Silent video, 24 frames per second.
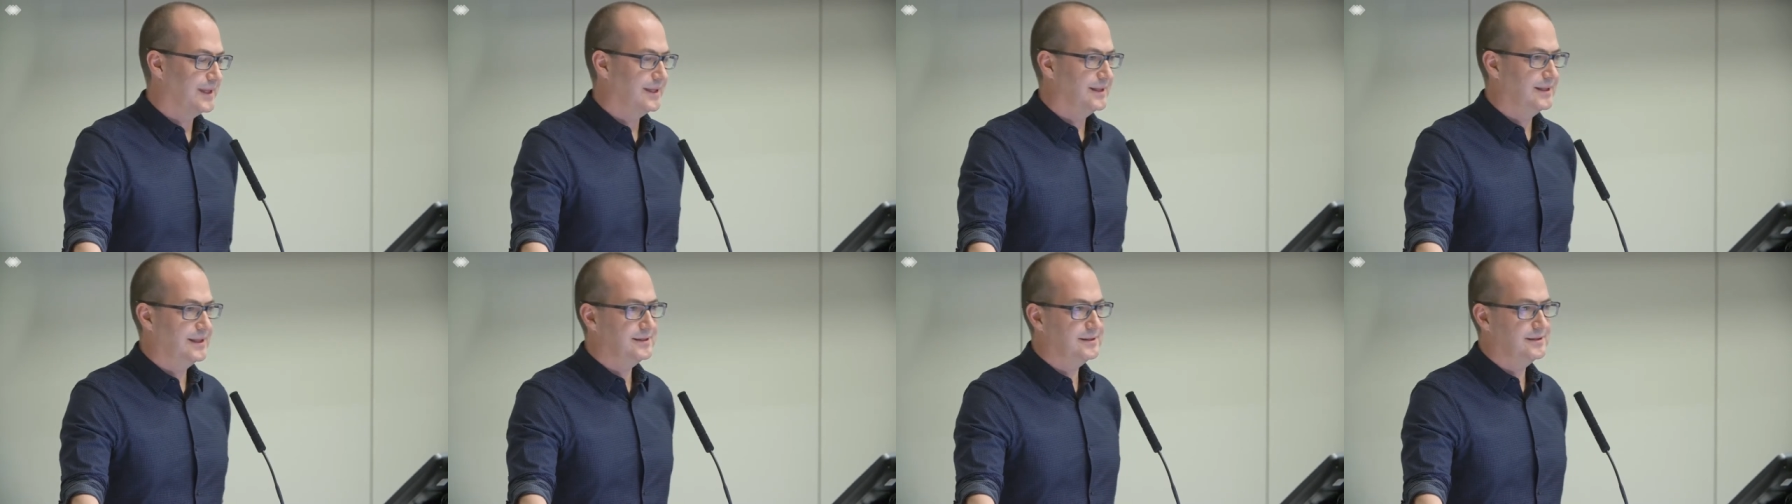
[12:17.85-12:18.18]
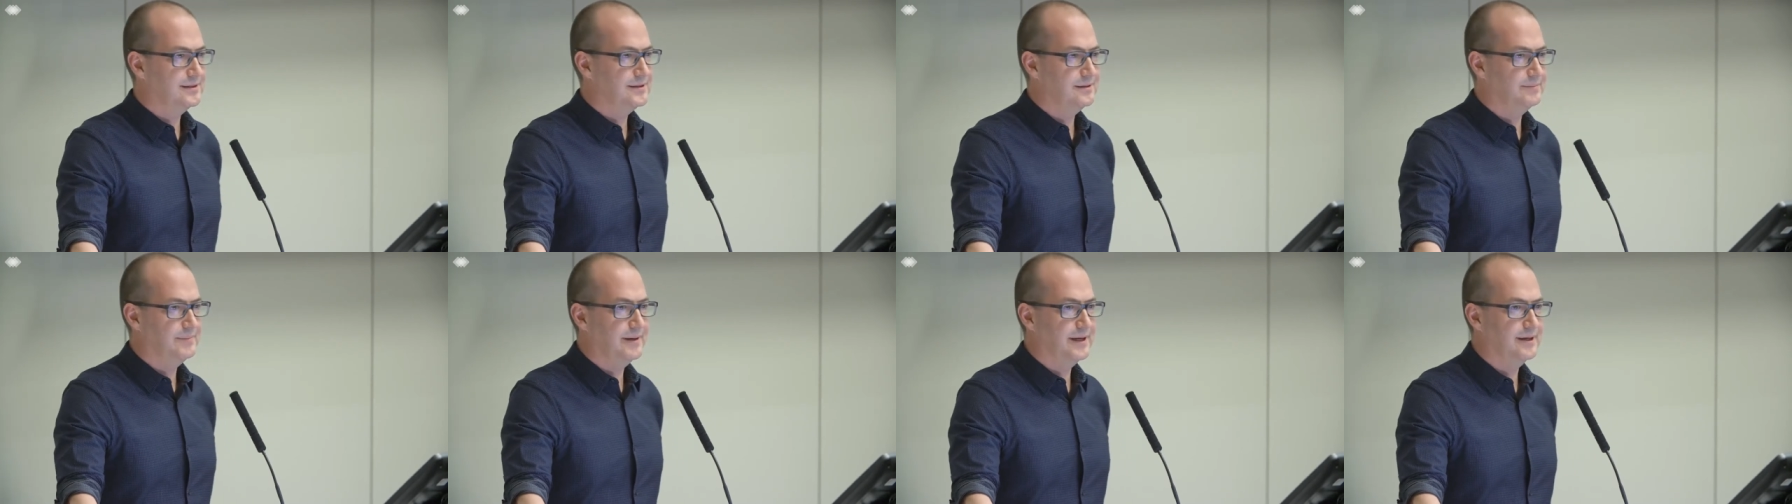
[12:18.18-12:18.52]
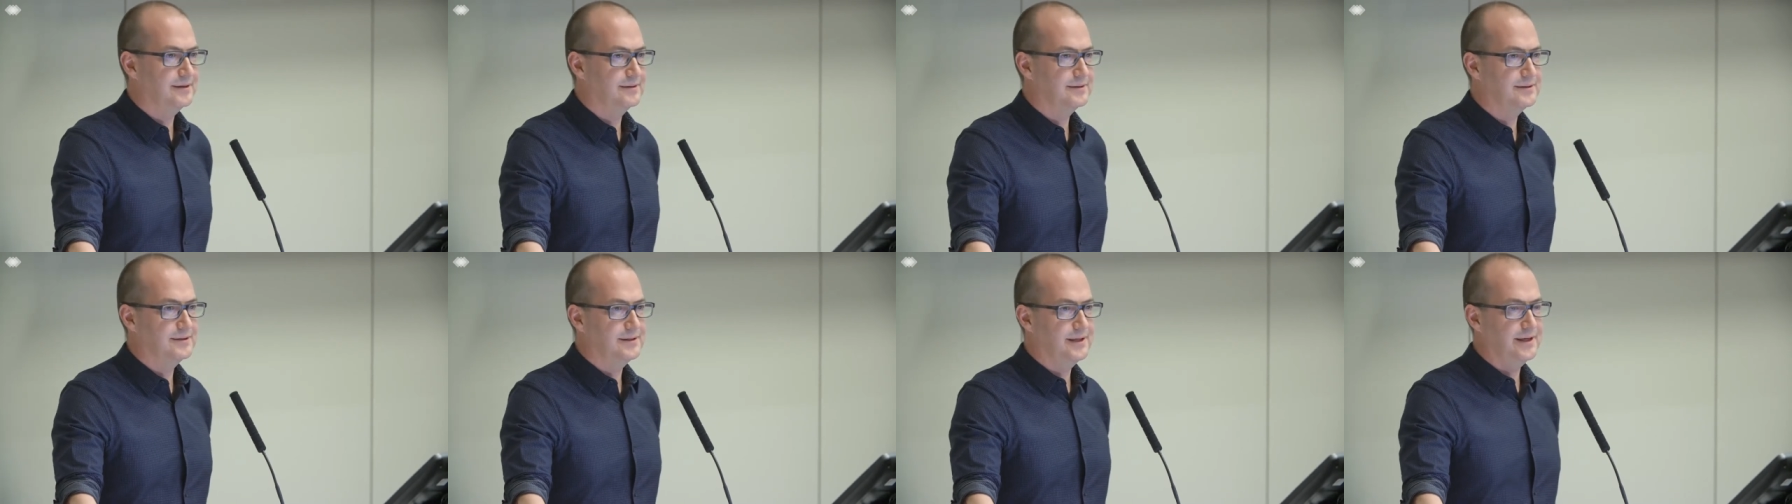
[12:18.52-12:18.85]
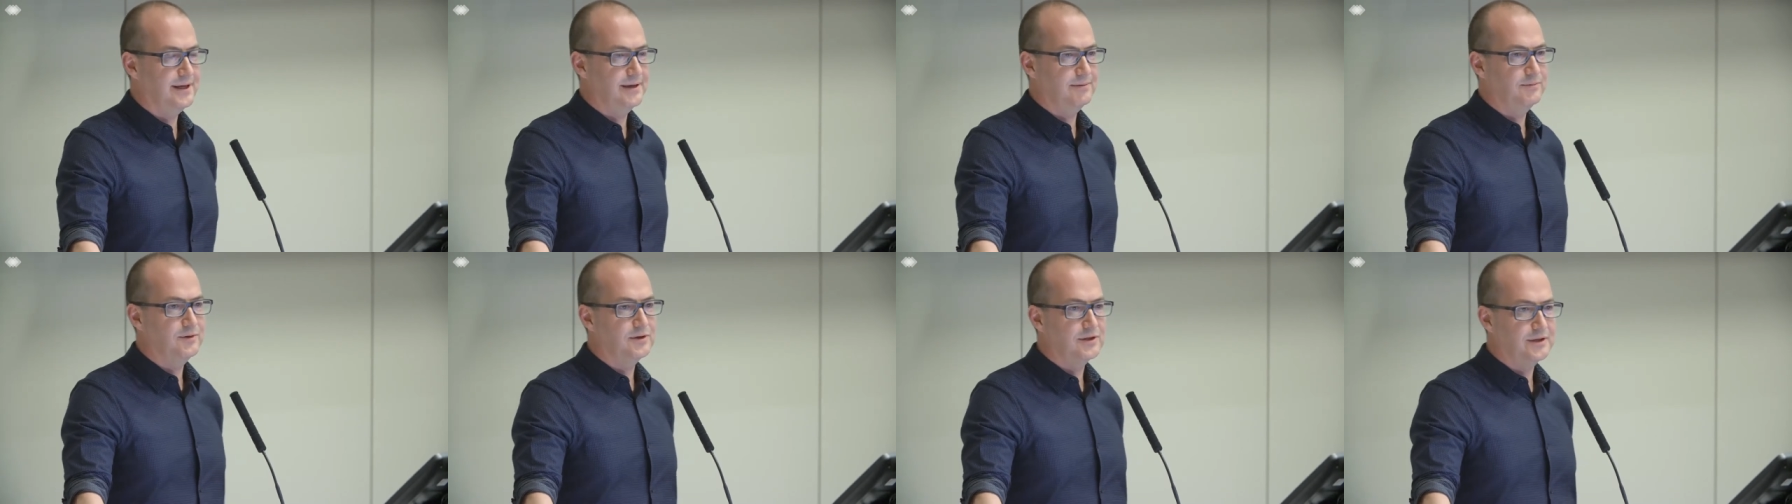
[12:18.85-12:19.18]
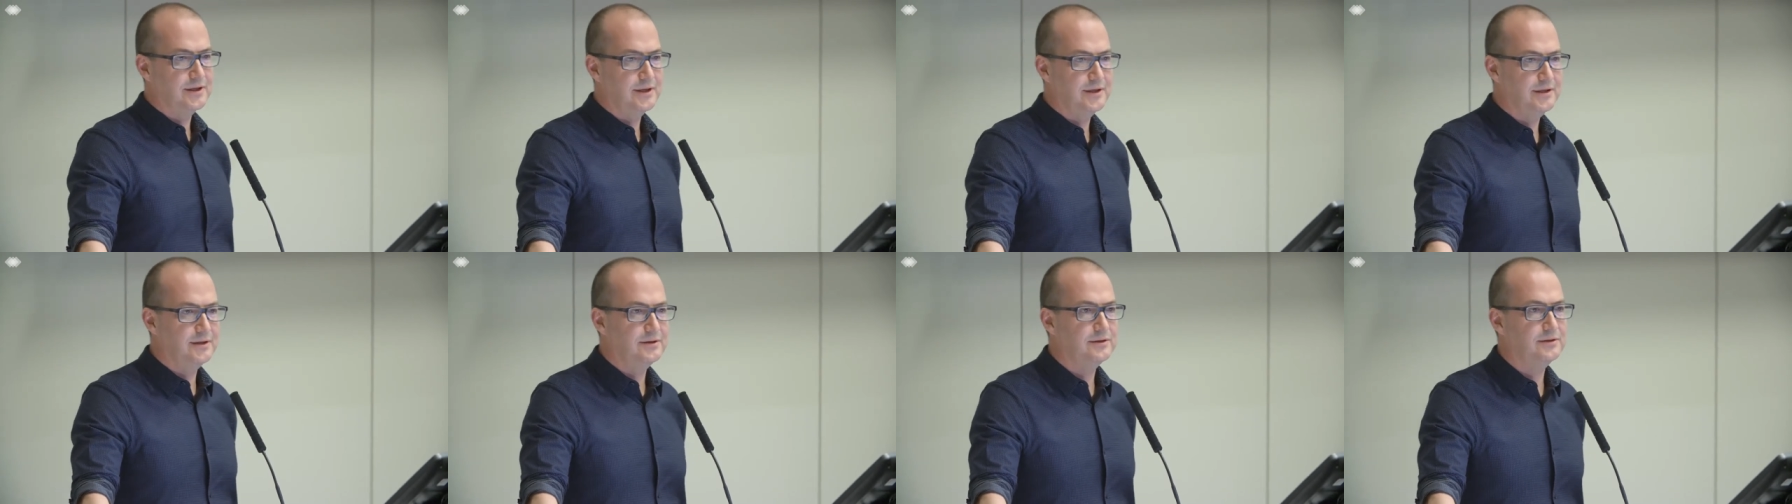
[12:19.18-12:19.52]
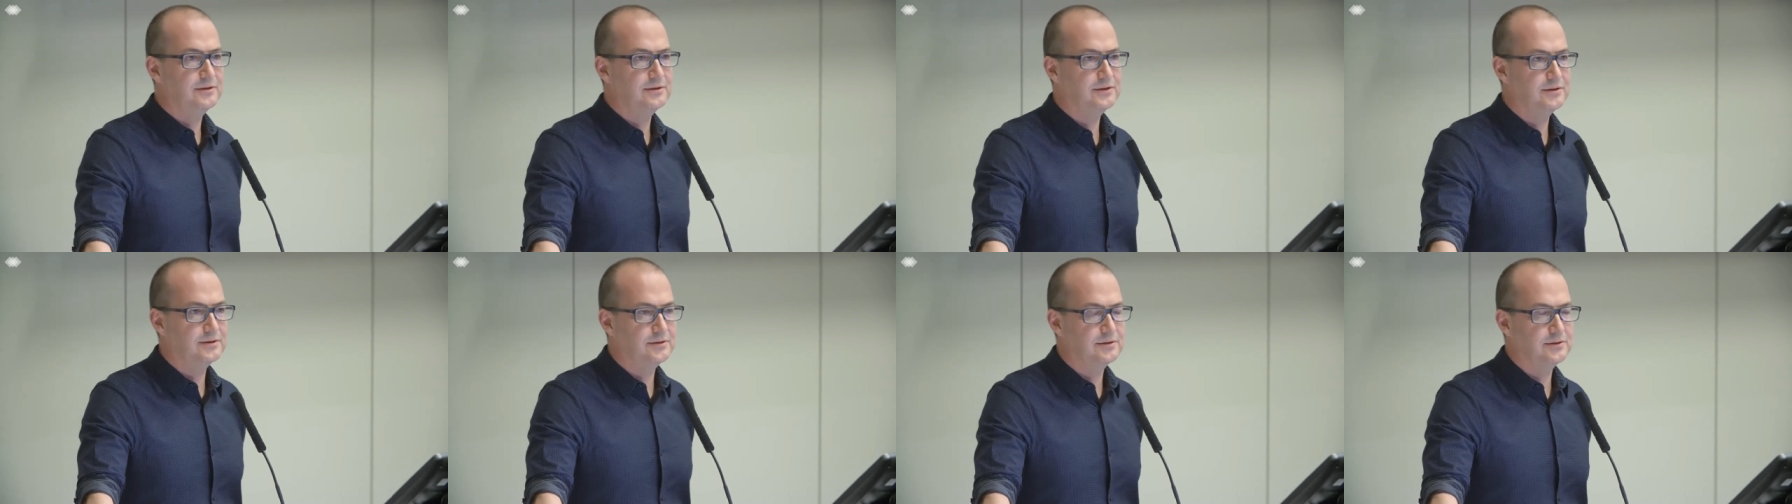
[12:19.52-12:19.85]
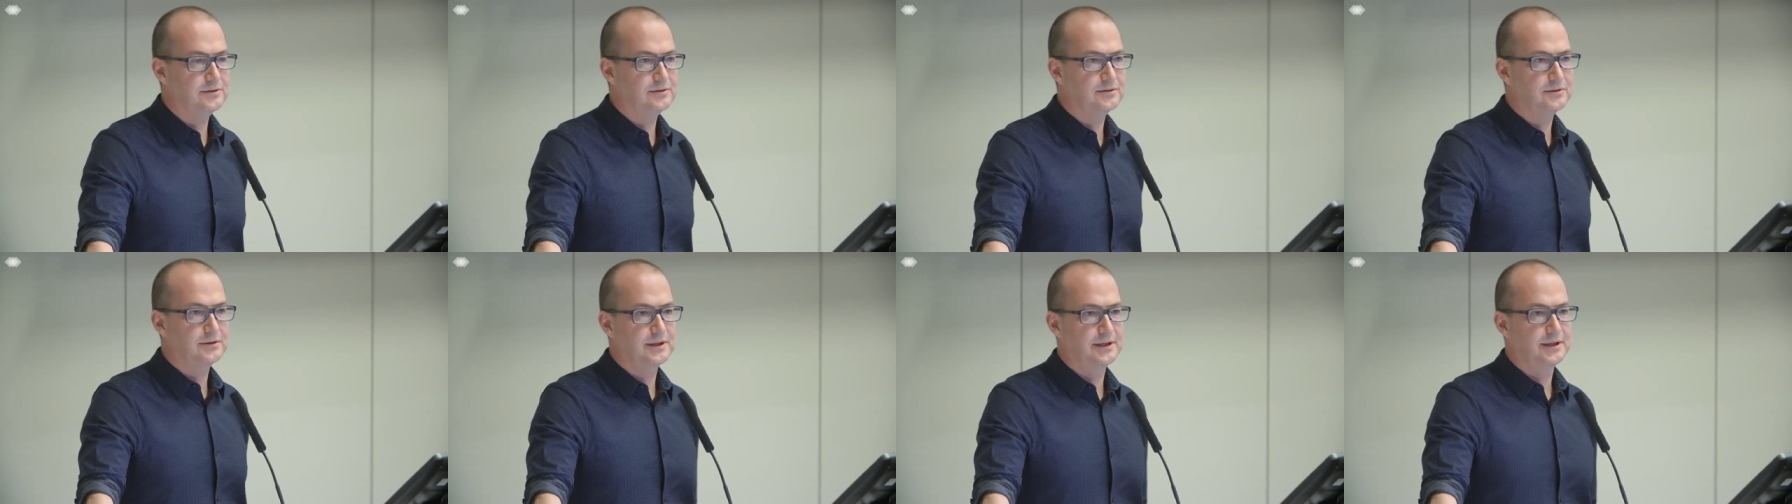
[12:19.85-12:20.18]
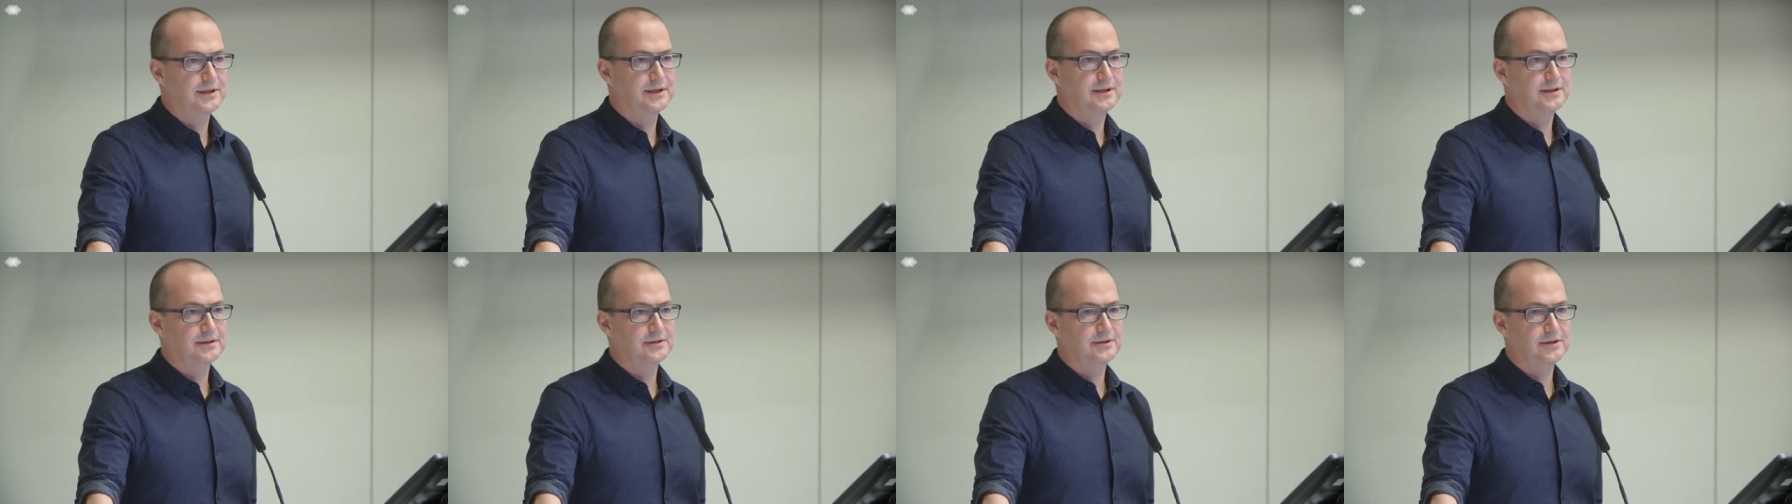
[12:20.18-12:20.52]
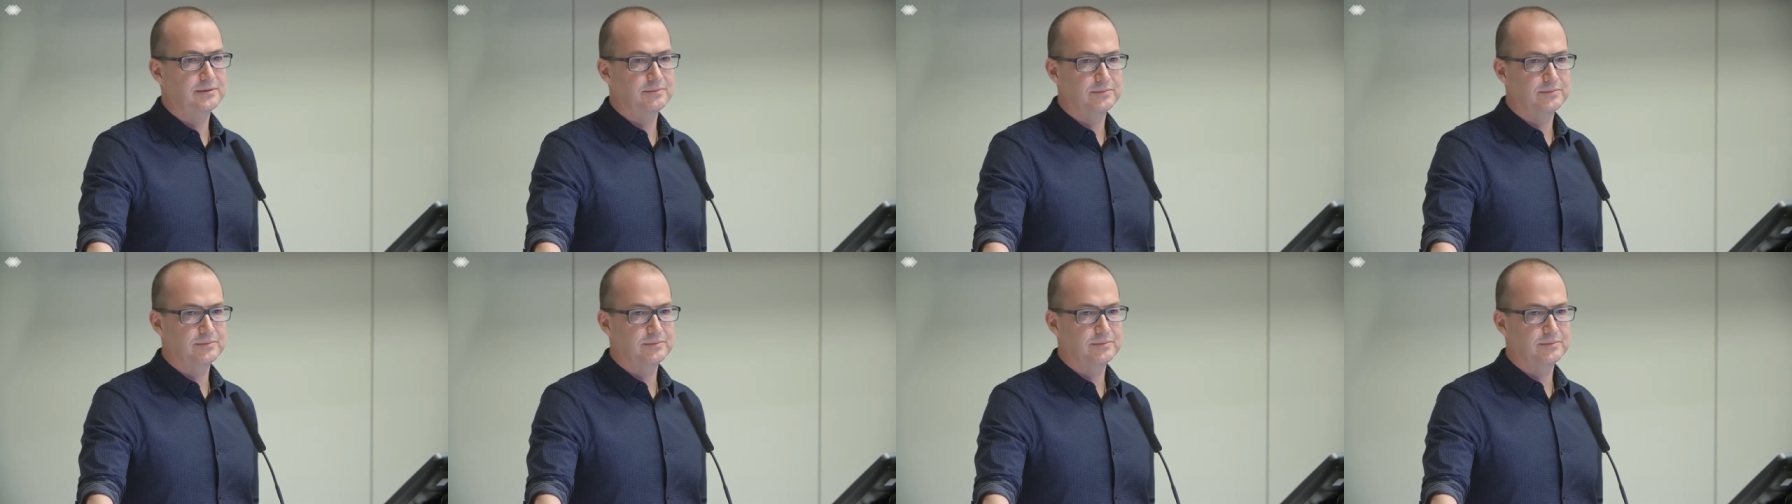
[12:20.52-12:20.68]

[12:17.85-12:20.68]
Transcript: This is about saying, what can you do to